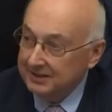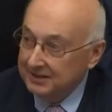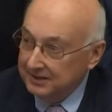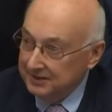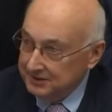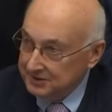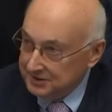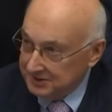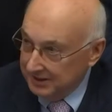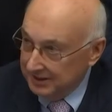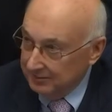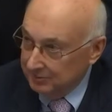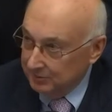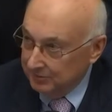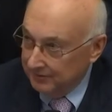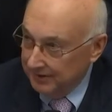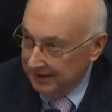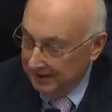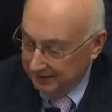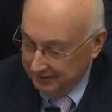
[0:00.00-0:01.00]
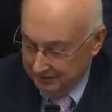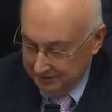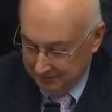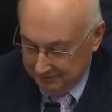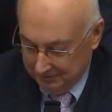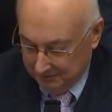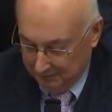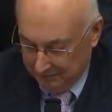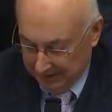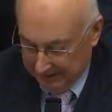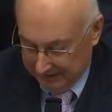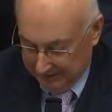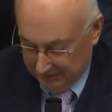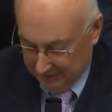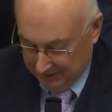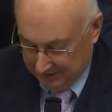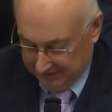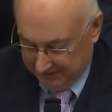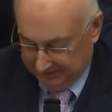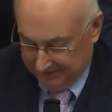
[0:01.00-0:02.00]
in stable value money
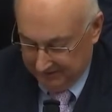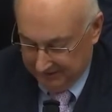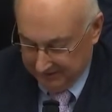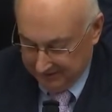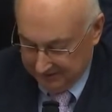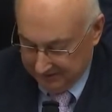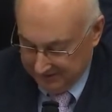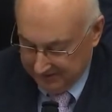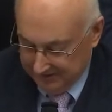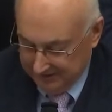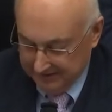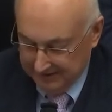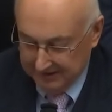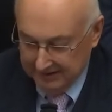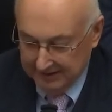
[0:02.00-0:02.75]
market funds.